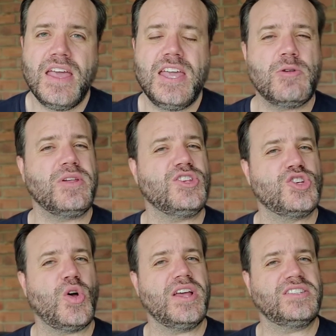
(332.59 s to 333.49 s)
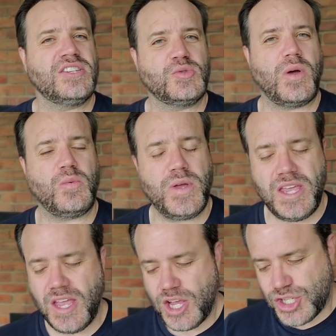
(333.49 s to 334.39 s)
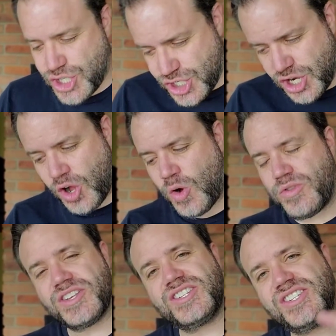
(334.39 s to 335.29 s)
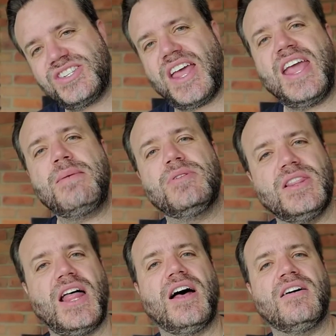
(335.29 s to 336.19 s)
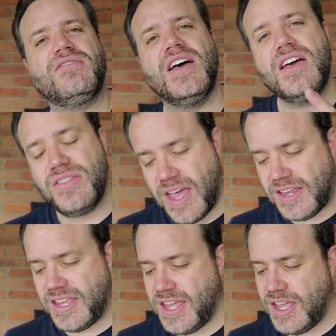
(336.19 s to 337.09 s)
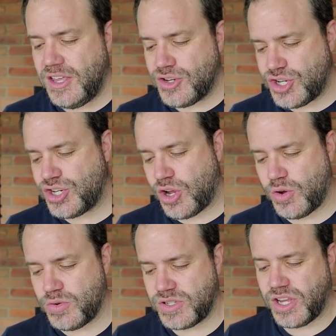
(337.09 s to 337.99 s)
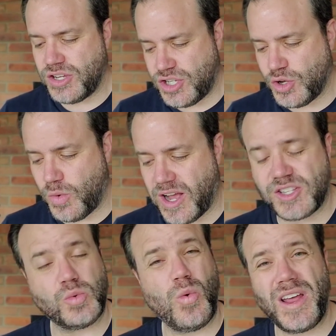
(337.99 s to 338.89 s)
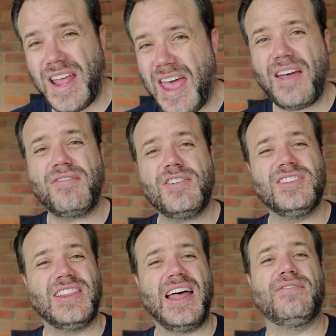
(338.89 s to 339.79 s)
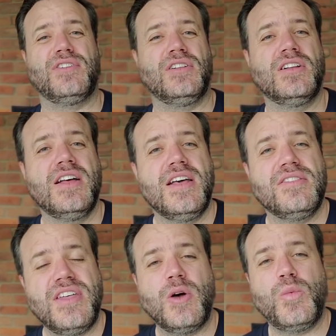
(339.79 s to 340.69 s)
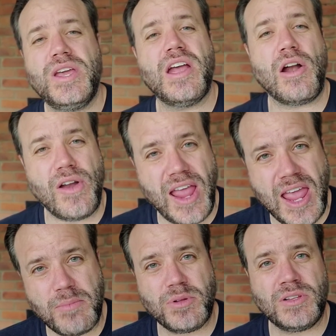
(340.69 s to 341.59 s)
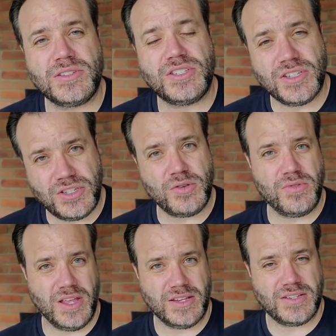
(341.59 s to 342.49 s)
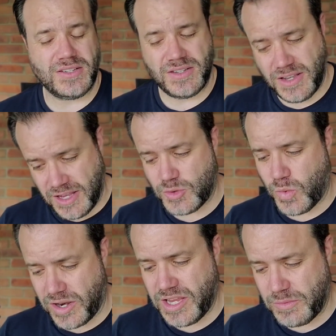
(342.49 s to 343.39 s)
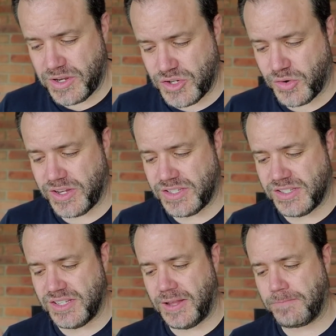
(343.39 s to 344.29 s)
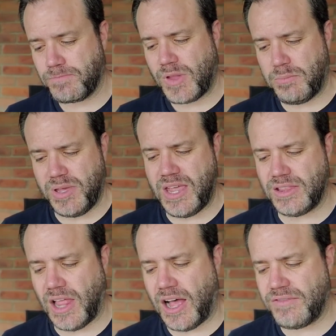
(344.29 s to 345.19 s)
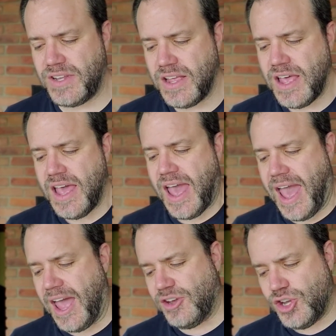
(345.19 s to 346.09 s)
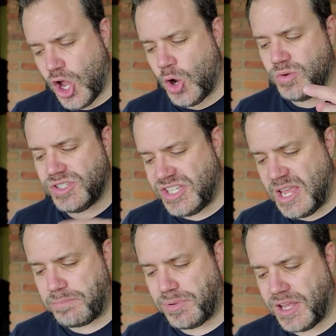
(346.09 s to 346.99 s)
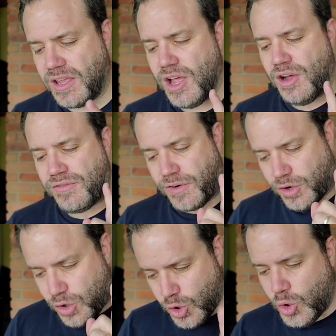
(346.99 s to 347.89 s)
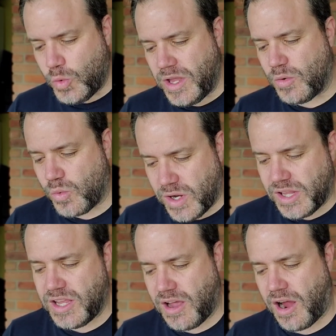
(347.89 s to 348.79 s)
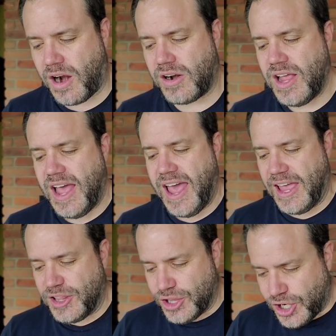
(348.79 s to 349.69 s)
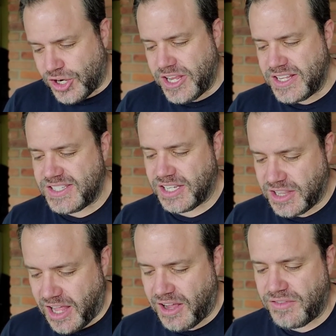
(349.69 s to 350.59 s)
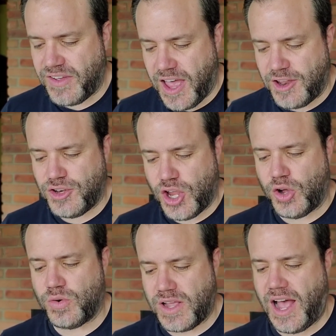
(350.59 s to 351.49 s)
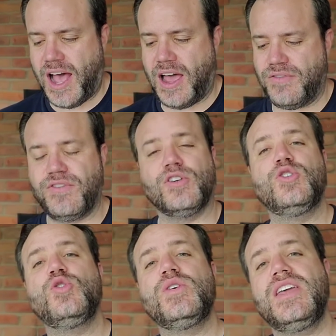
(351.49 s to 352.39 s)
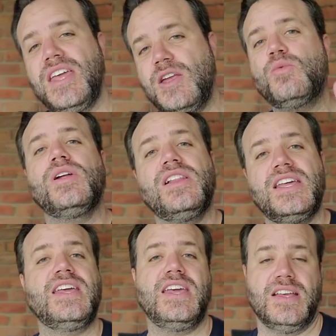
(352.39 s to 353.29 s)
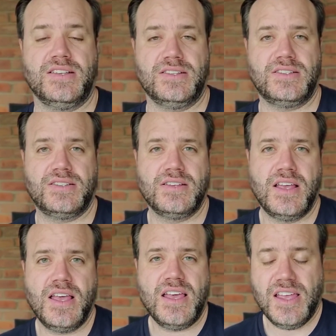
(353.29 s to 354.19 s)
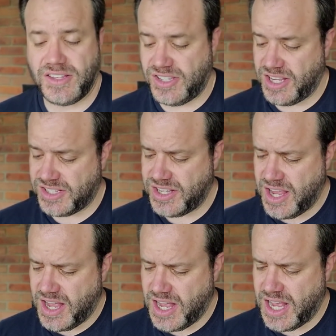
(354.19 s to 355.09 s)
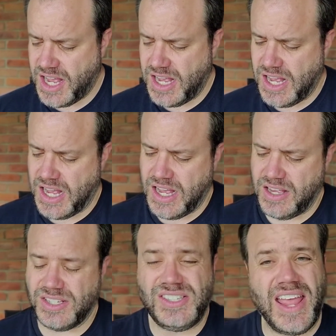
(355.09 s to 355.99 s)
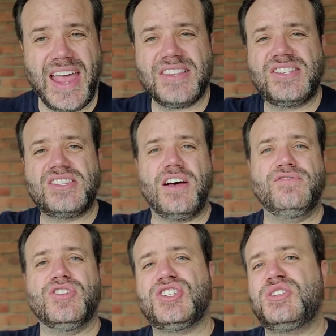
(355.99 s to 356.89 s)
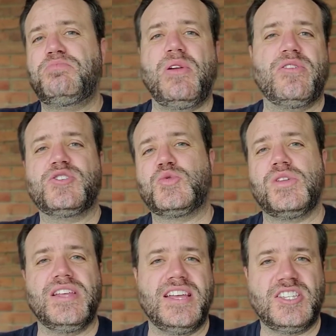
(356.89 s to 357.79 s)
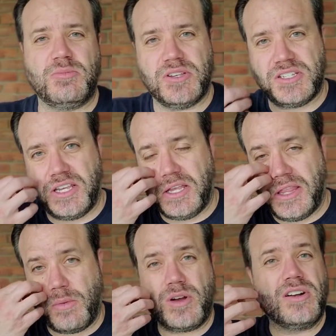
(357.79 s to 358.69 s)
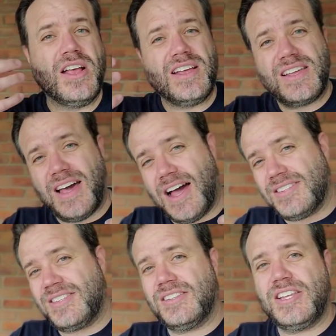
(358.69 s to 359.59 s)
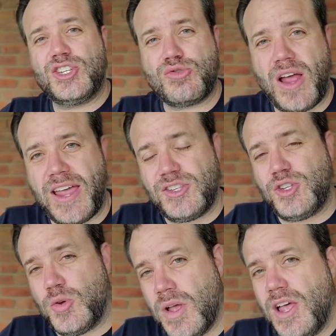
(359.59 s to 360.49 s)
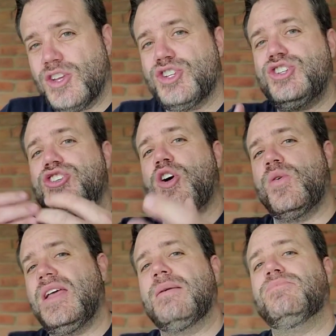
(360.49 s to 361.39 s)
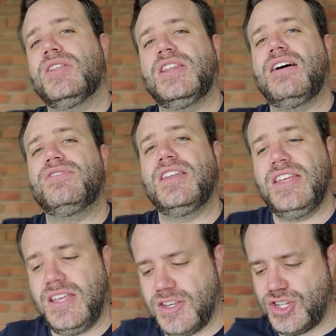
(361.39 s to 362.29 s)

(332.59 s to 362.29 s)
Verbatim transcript: He rejoices when we show the same love that he shows to us, whatever level that we are able to do this is what he rejoices in. Being loved and known deeply for who we really are and learning to love and know God for who he really is it's this uh, uh, dance of the spiritual intimacy that we're constantly trying to show him the love that he has